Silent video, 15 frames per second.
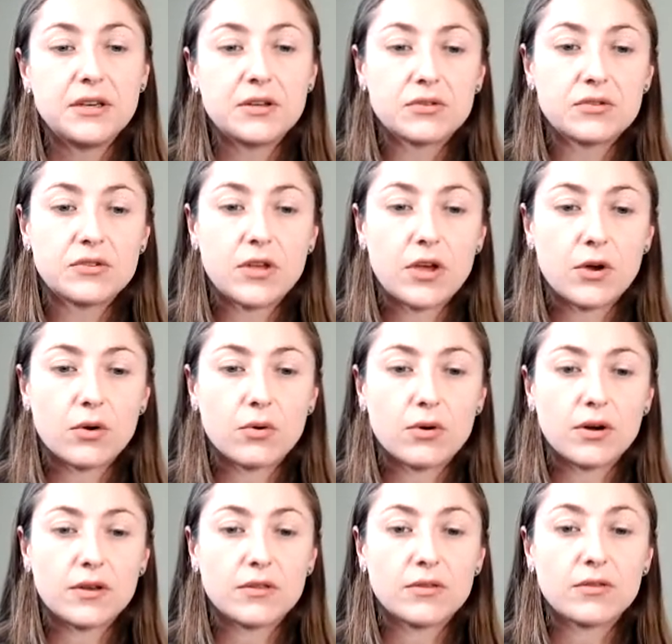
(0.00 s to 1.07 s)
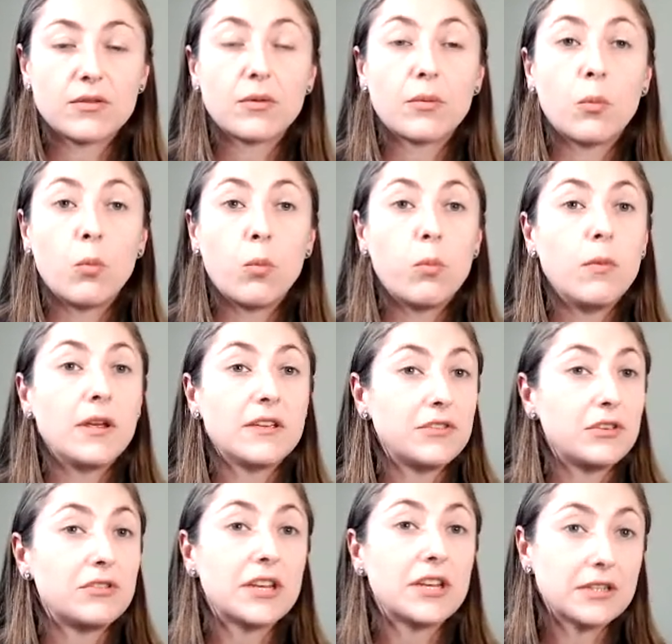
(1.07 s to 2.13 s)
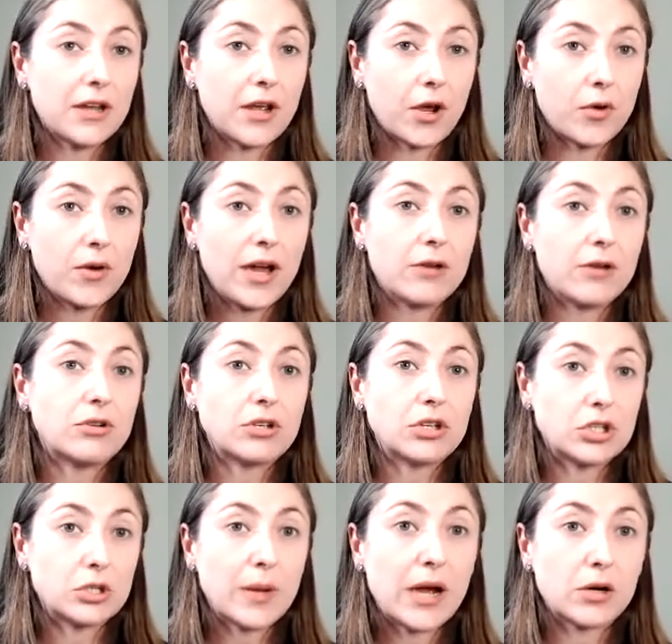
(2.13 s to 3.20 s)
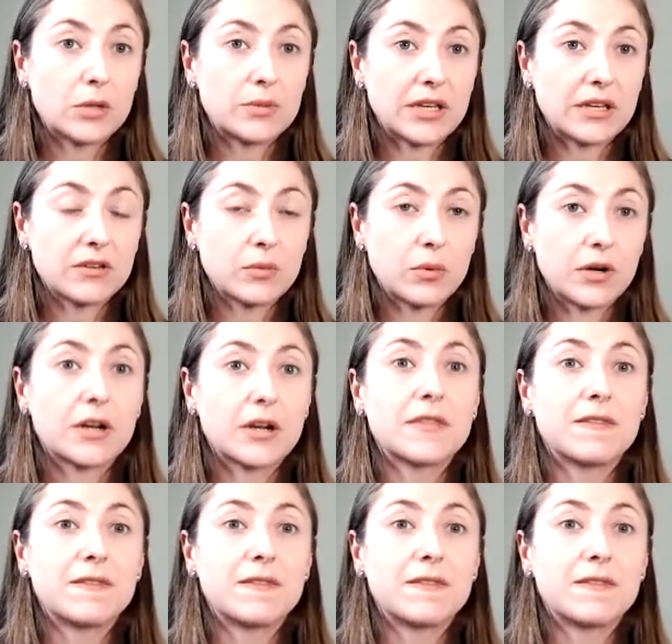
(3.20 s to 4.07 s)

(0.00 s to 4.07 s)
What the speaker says: So if you didn't know how nuclear power plants work,